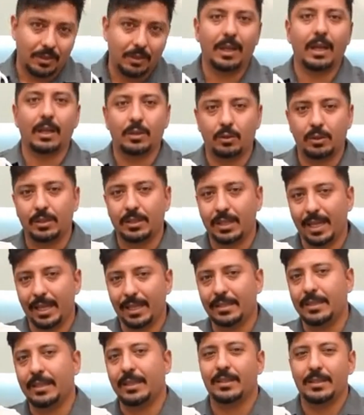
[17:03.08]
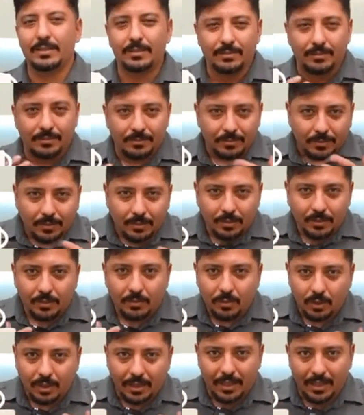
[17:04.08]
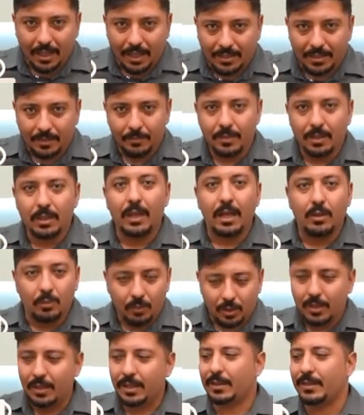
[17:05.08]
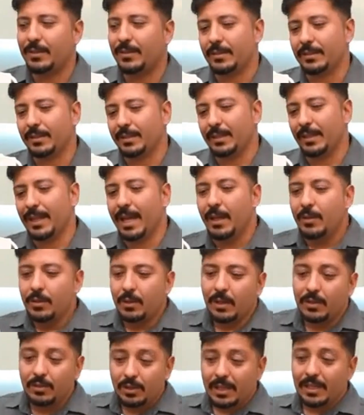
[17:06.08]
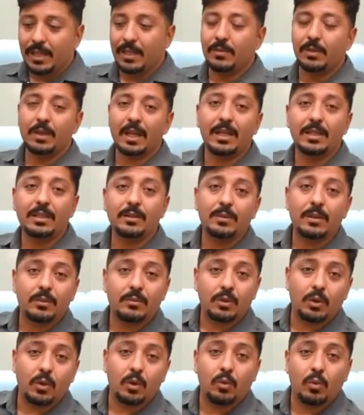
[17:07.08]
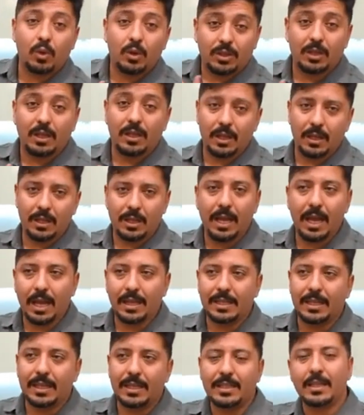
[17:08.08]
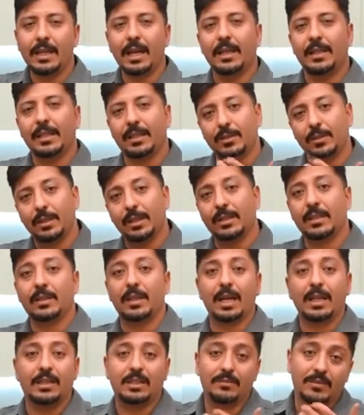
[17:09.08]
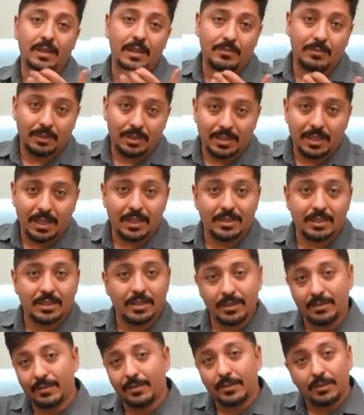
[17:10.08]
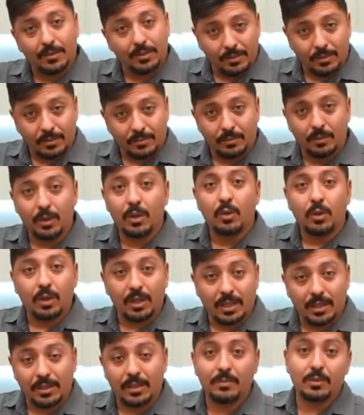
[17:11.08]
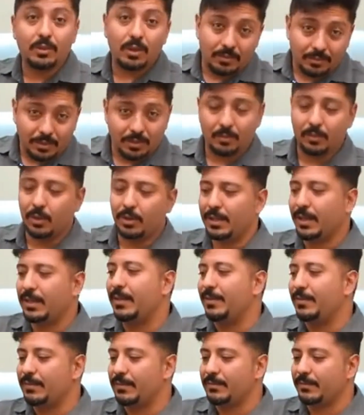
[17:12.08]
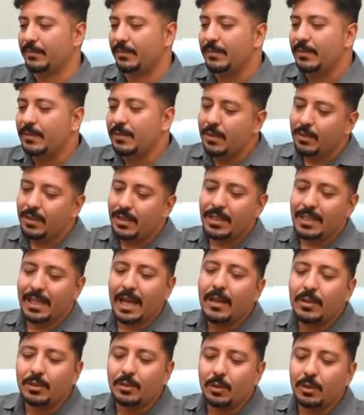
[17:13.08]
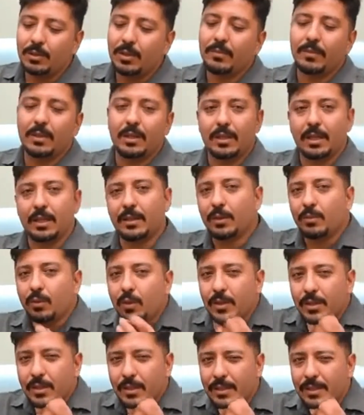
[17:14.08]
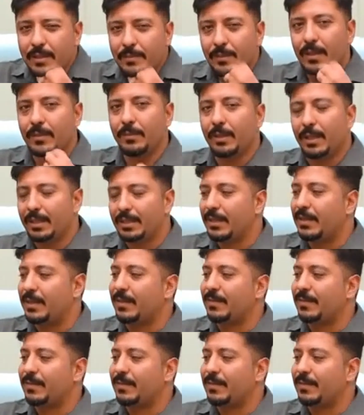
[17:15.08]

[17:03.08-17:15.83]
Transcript: and your taste was accustomed to that water. Now you are drinking relatively pure water, at least 93 to 95%, purer than the previous water. So it's natural to feel that the water is a bit bitter.